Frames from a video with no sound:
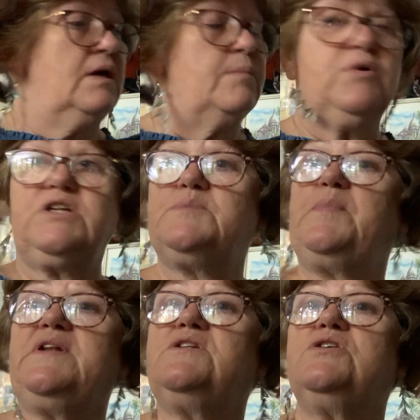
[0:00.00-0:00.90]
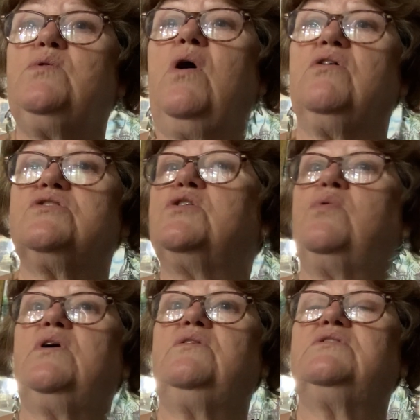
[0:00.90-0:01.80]
But it's been too hot to
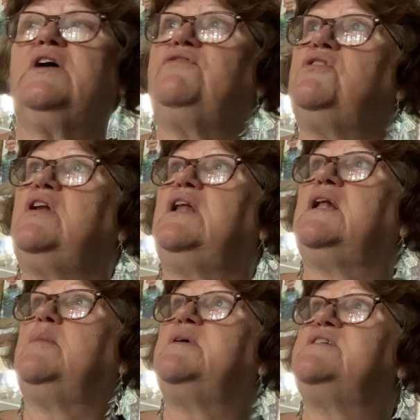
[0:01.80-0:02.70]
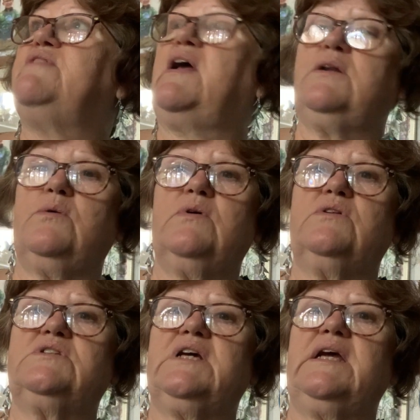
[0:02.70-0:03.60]
quilt. I've done a little bit of hand
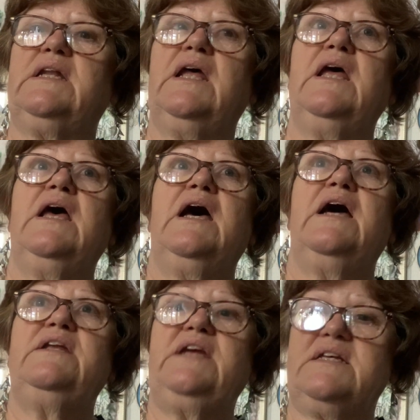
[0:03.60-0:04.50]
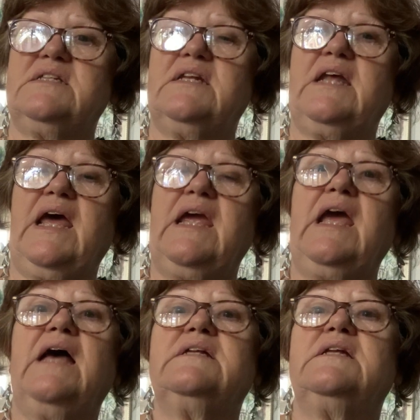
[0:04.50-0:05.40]
quilting, and yesterday
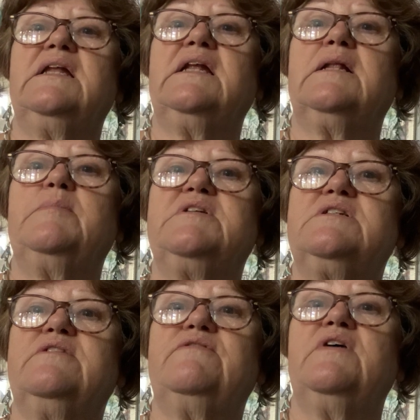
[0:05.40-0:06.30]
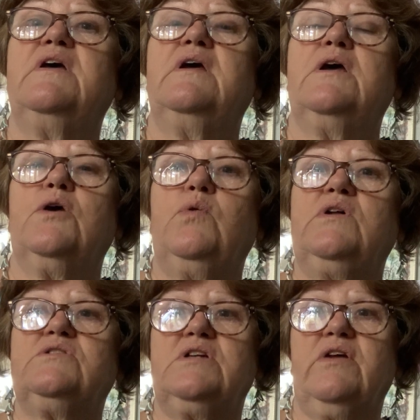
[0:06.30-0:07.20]
I did a little bit of
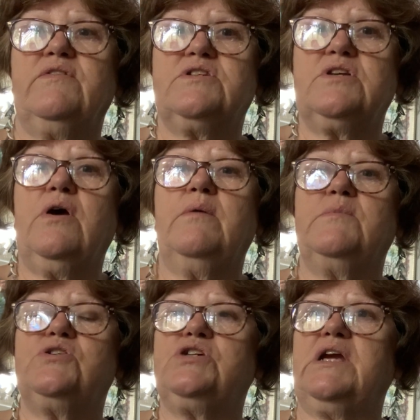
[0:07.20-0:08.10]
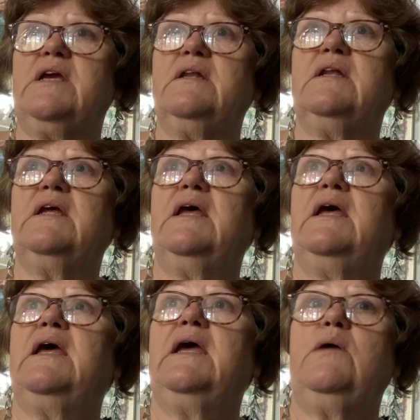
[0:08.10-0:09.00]
quilting on the sewing machine.
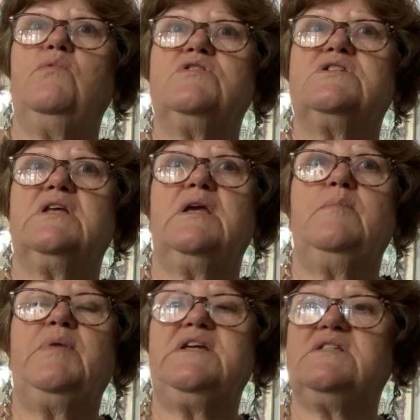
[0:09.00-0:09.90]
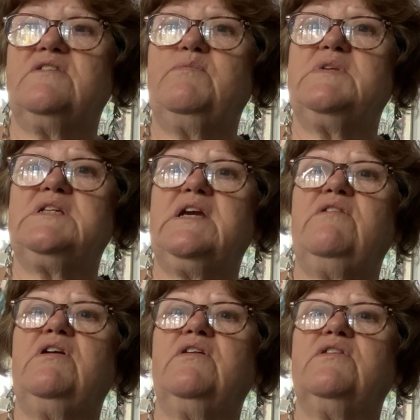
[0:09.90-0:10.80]
It was the pieces of
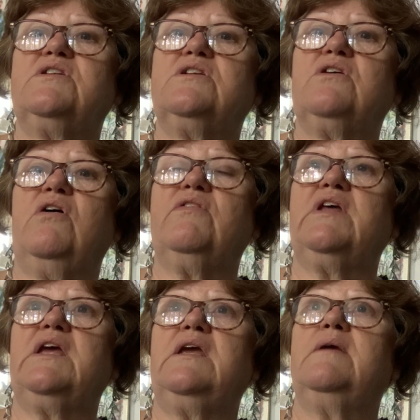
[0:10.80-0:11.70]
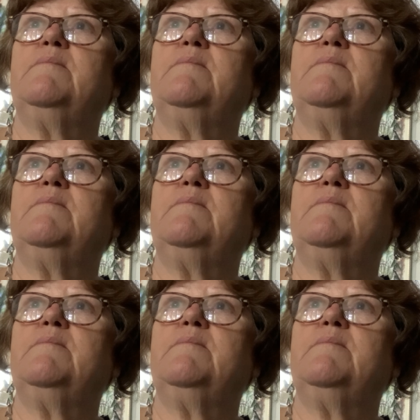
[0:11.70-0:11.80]
material that had got the